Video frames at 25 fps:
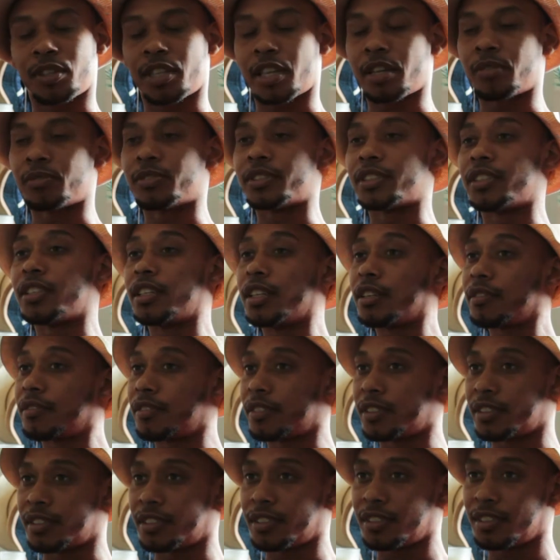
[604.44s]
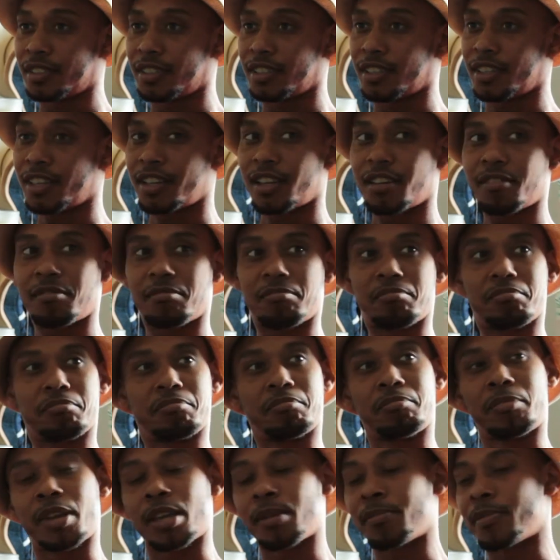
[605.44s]
when they was living,
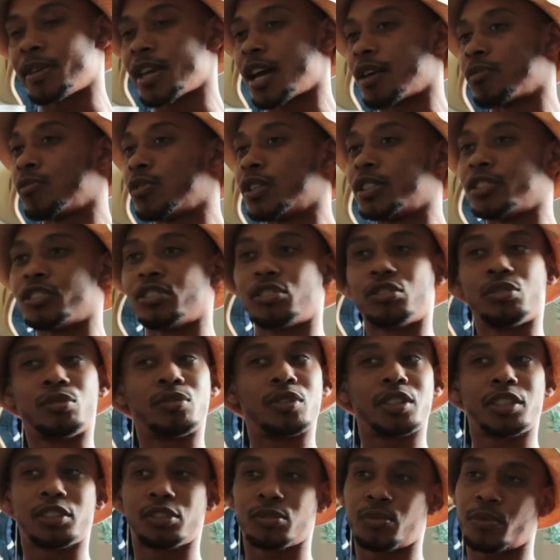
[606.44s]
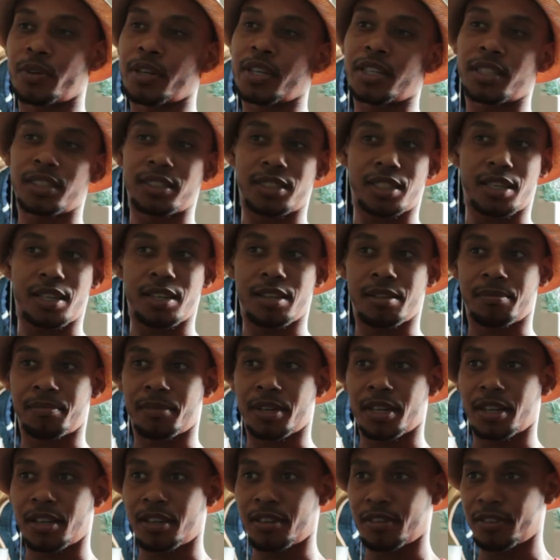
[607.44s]
maybe I wasn't doing as well as I
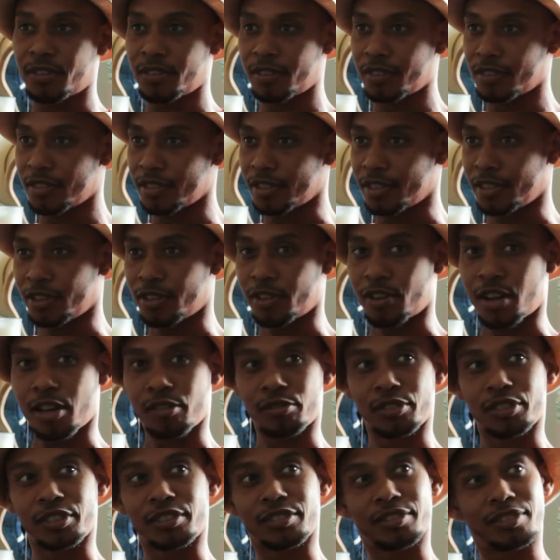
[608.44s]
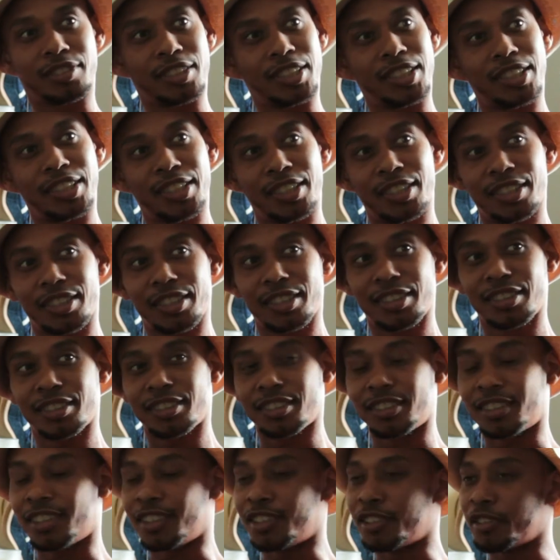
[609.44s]
am now. You know, I was
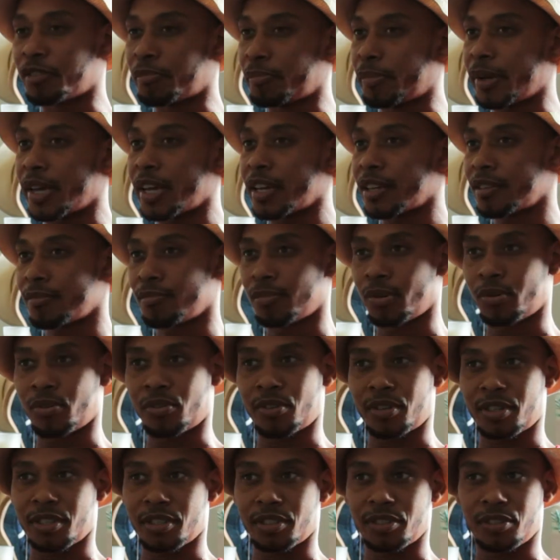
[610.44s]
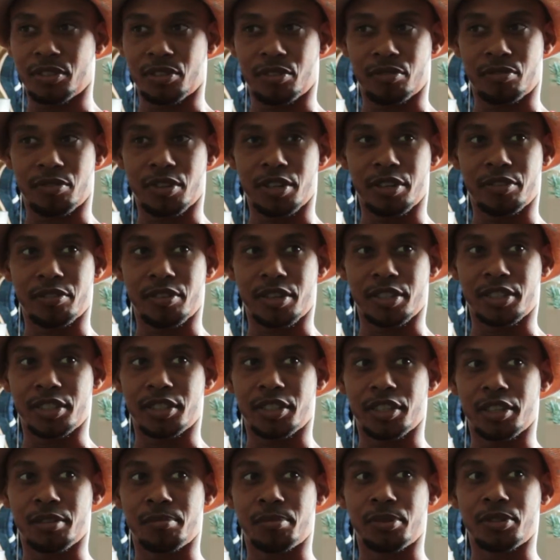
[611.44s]
the little bad boy, you know, running around
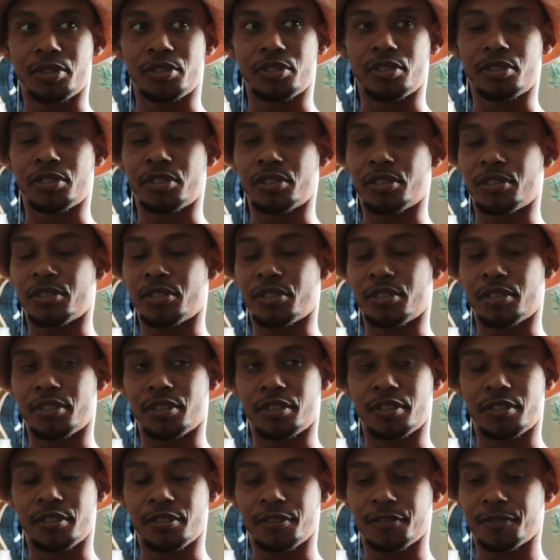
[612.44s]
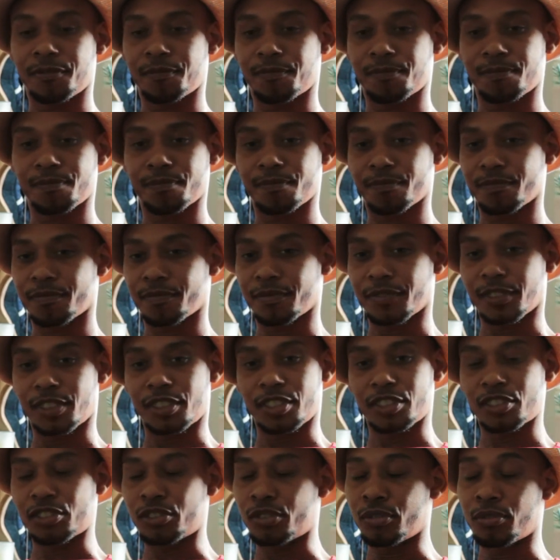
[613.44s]
the neighborhood or
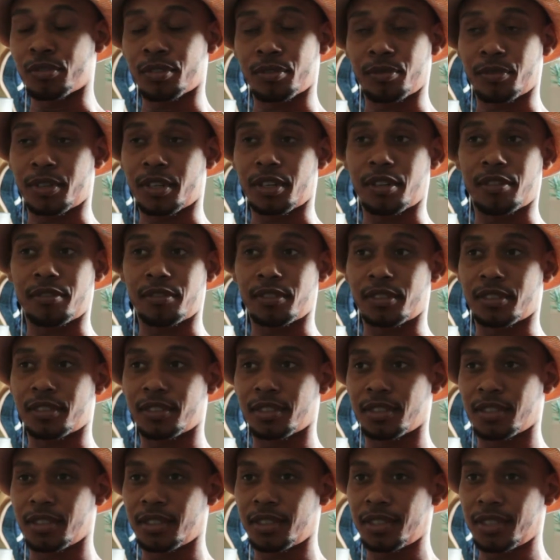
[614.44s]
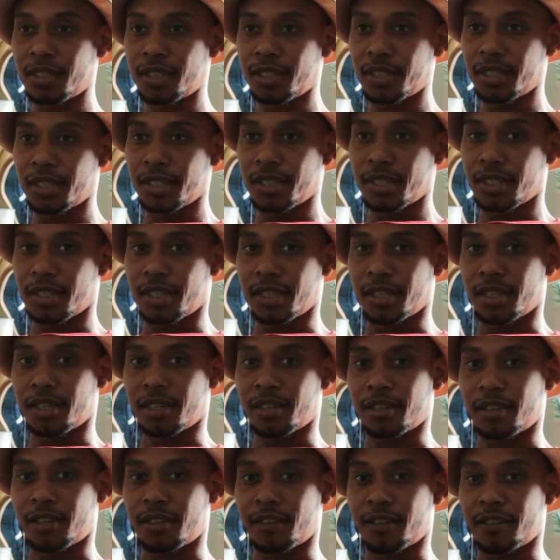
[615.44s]
just doing whatever.
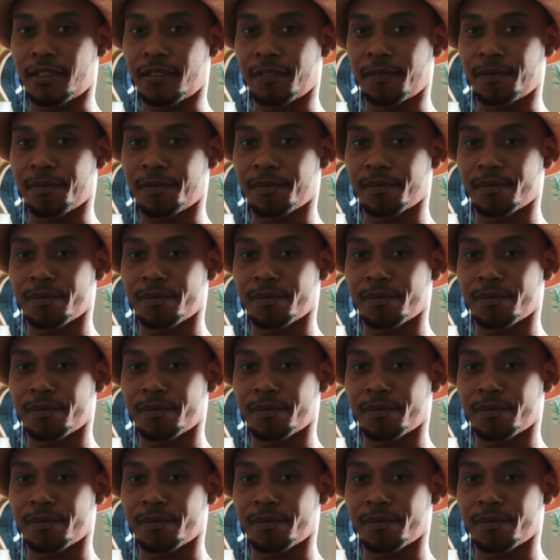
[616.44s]
And